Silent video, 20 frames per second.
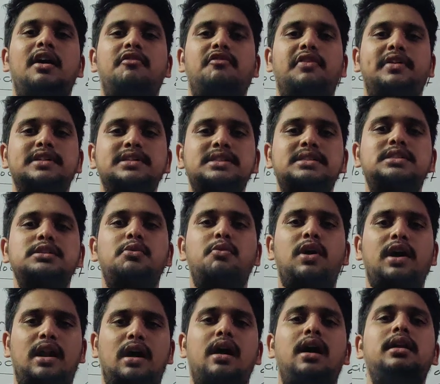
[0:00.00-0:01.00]
First
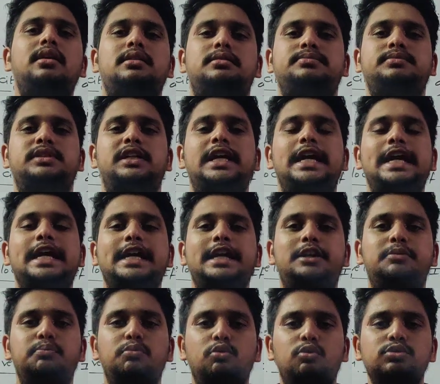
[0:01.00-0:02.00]
1 hour
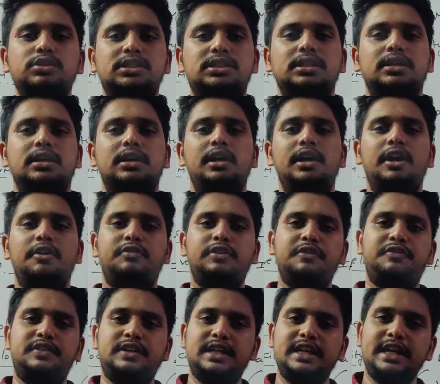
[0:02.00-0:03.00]
it moves
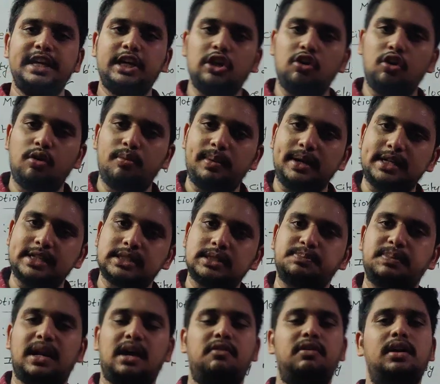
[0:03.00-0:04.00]
50 kilometers
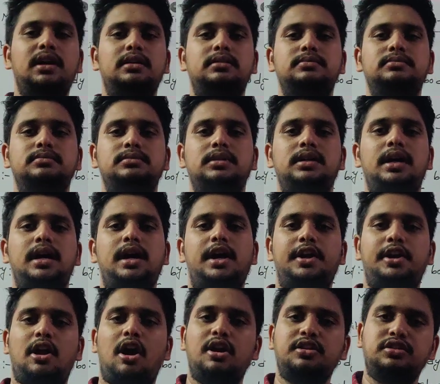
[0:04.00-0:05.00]
per hour
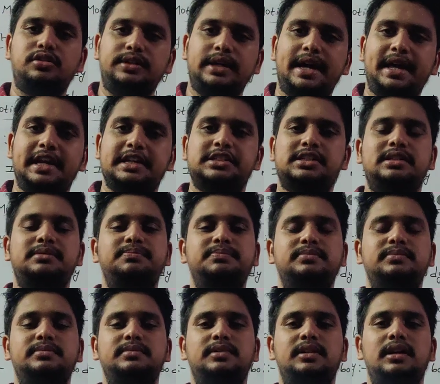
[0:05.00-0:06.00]
north direction.
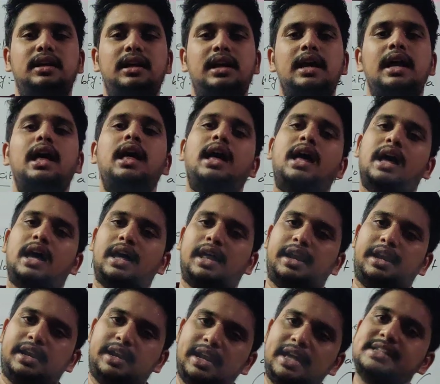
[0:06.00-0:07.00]

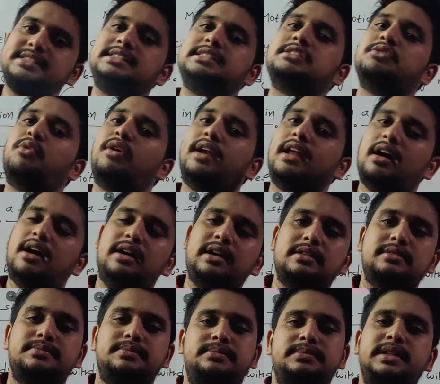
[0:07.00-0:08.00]
Next 1
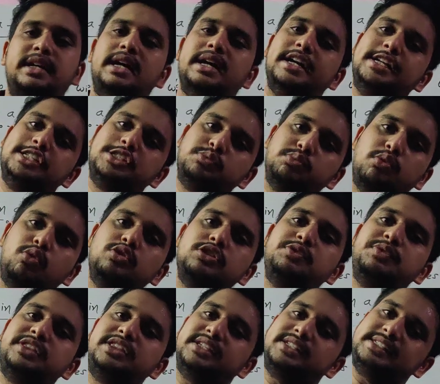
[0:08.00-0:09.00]
hour it is
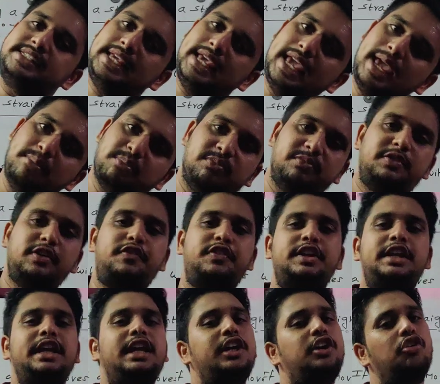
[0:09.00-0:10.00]
moves with the same
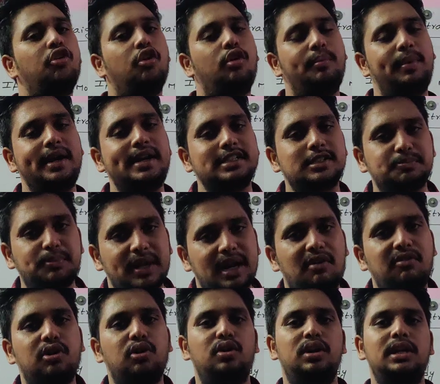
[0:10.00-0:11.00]
50 kilometers per
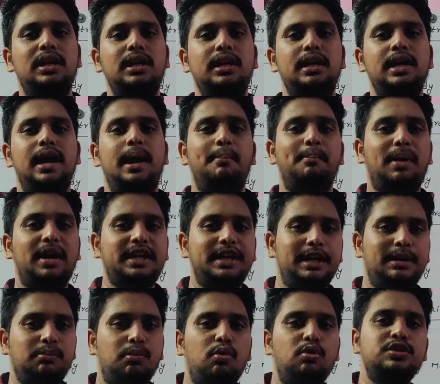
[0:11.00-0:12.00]
hour only, but
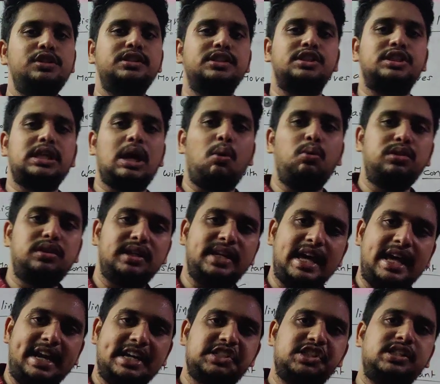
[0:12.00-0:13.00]
it moves south
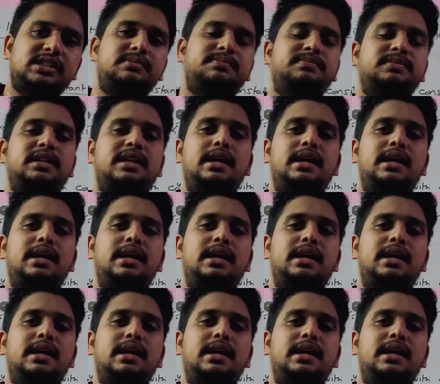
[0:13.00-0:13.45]
direction.